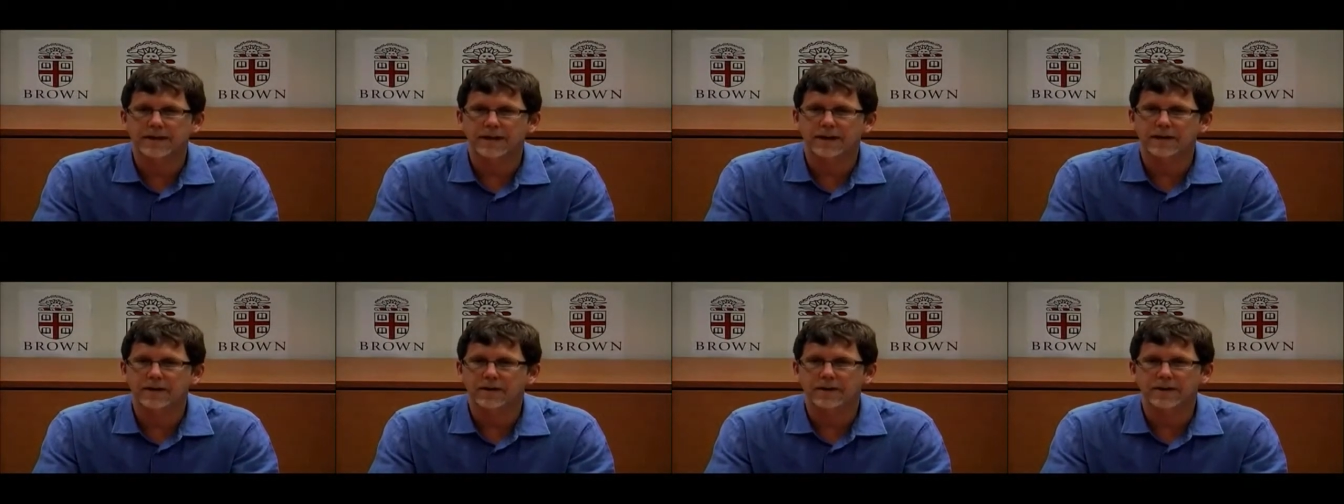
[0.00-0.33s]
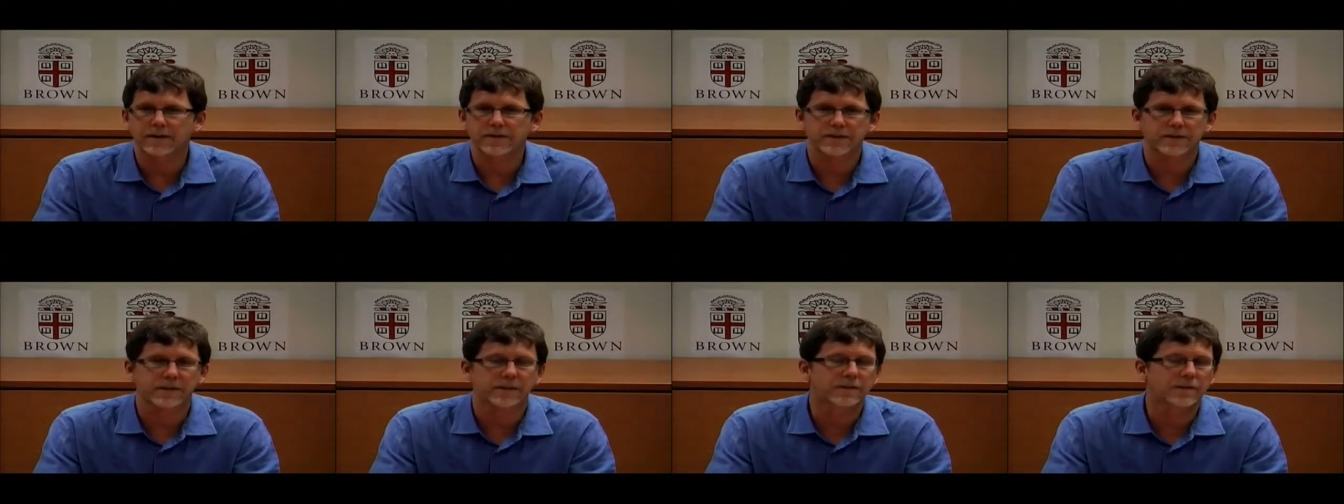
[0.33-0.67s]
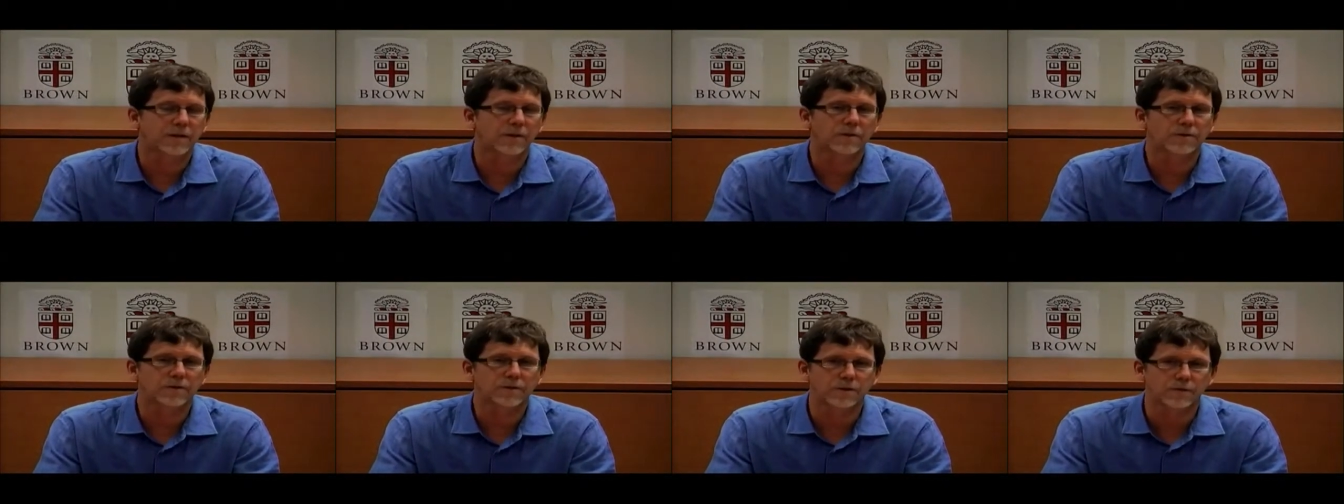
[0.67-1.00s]
areas that
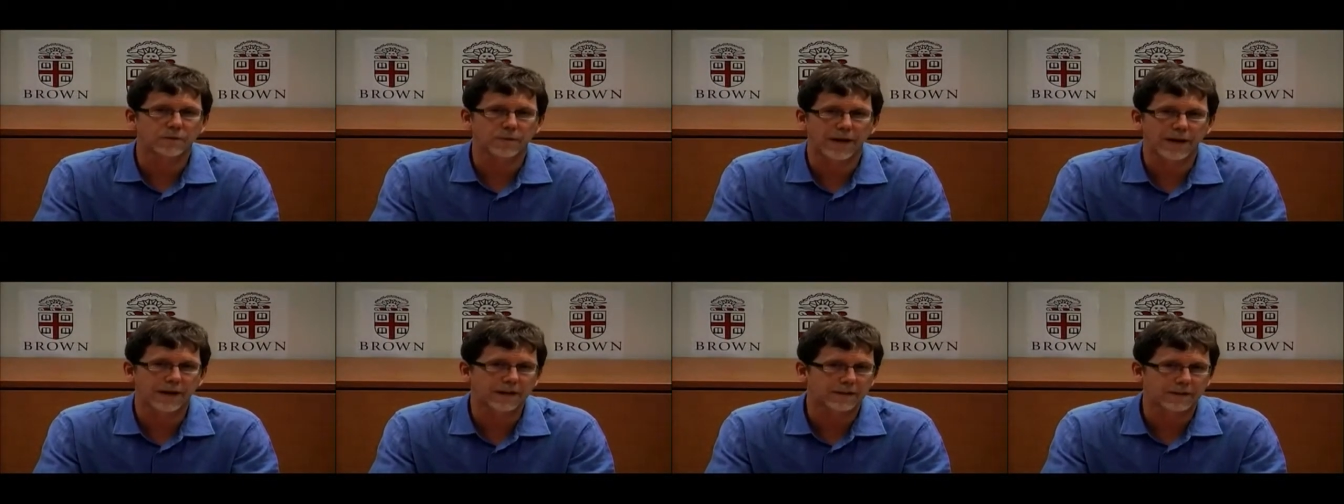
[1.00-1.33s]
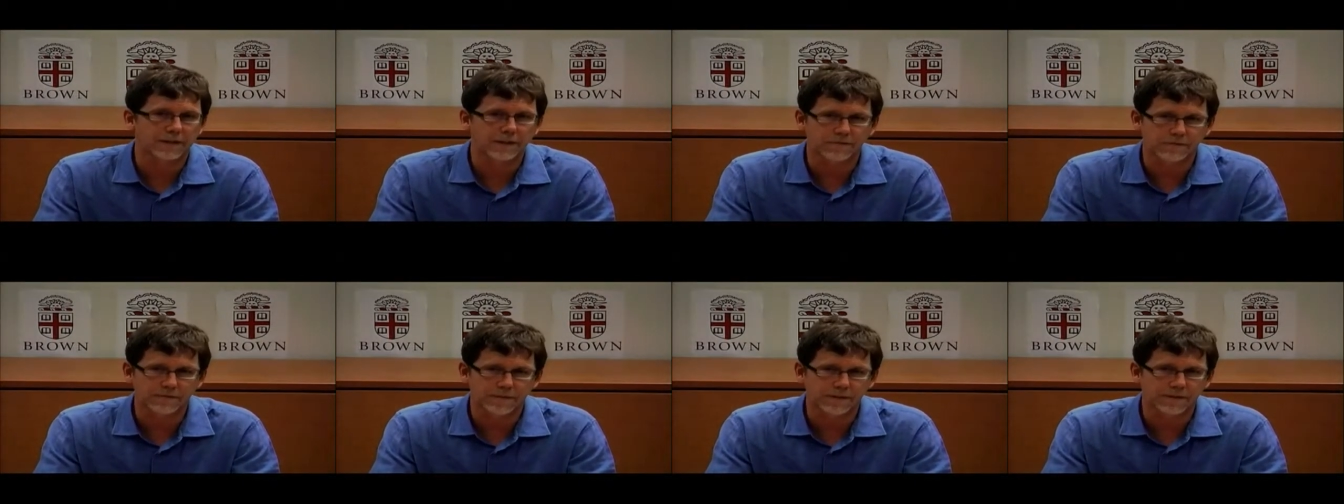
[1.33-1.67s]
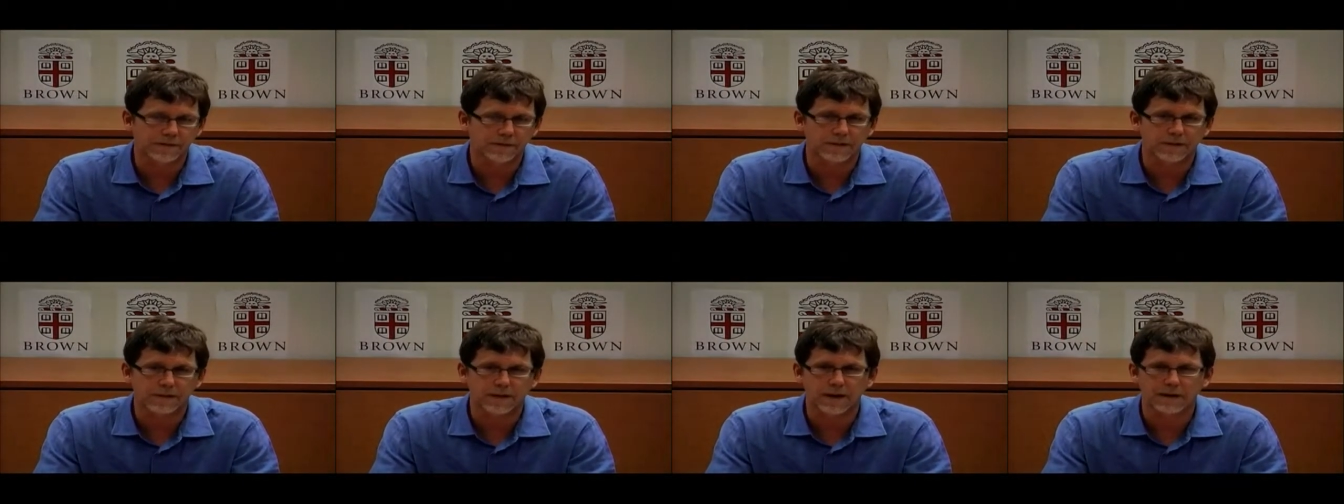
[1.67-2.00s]
don't directly
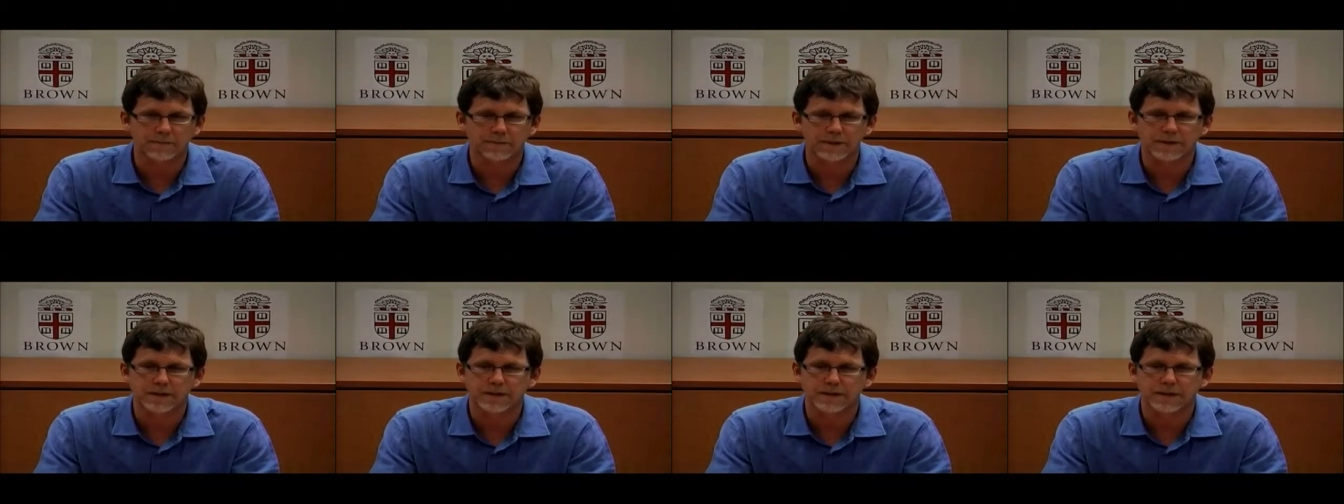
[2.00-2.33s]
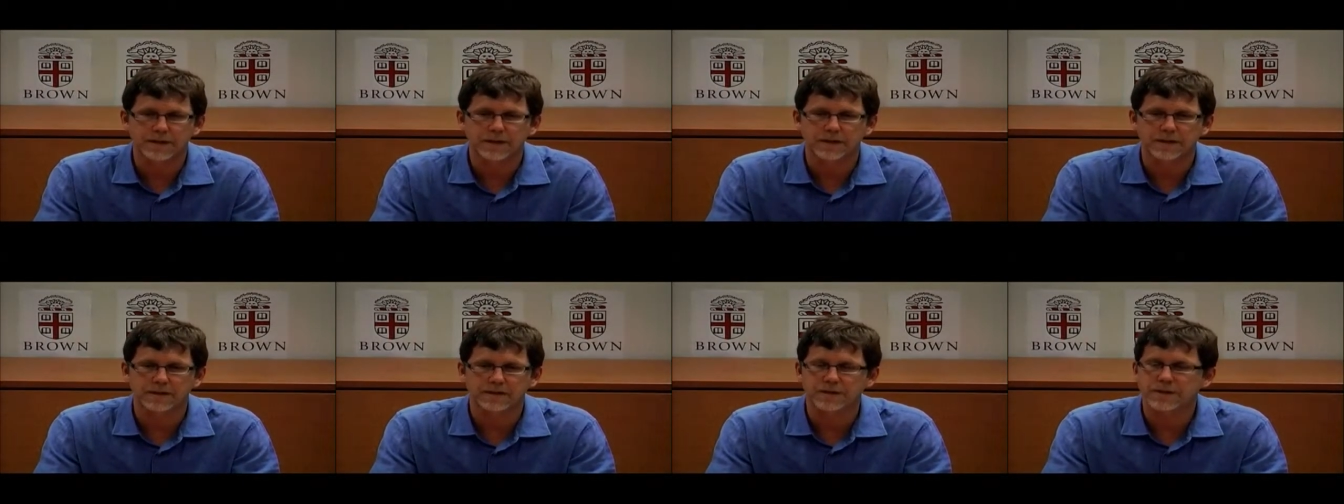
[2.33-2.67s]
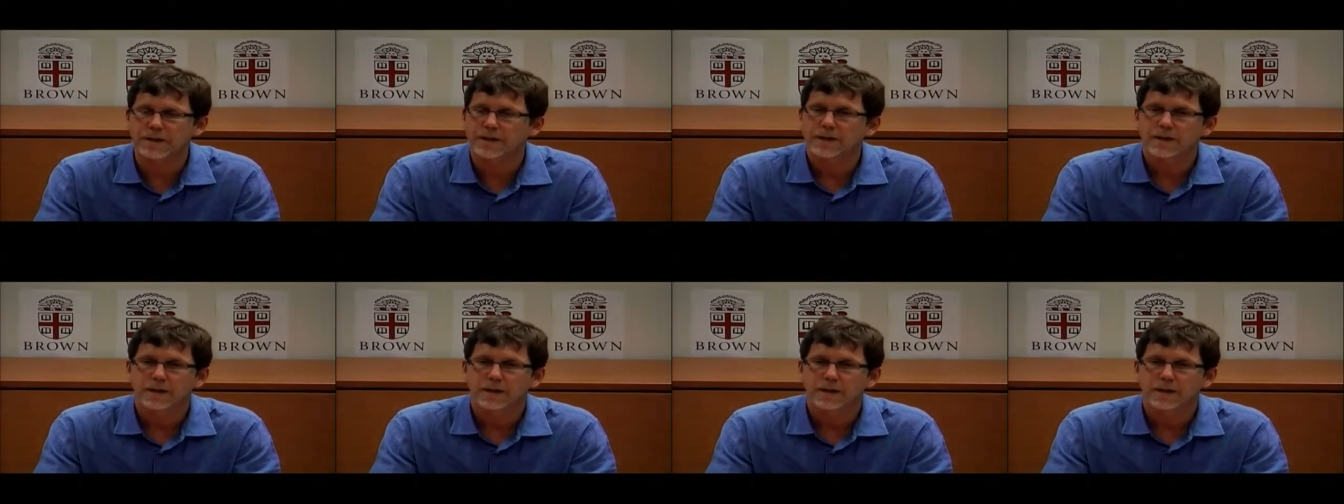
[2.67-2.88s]
feel climate change